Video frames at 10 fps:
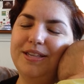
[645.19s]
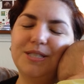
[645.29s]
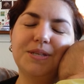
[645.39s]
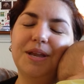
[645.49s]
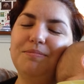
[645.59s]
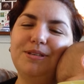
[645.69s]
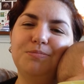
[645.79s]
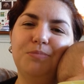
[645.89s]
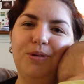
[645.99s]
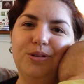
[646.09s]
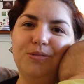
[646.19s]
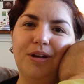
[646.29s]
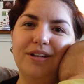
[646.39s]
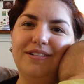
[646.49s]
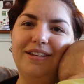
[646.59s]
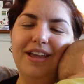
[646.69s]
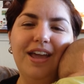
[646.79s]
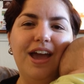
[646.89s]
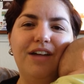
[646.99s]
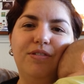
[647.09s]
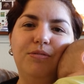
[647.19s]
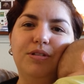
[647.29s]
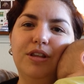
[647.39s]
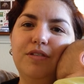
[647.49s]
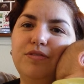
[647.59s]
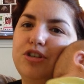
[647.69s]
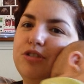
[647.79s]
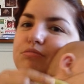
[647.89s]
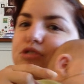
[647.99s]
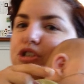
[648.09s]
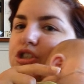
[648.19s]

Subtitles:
He's gonna be spoiled rotten. Everyone loves him.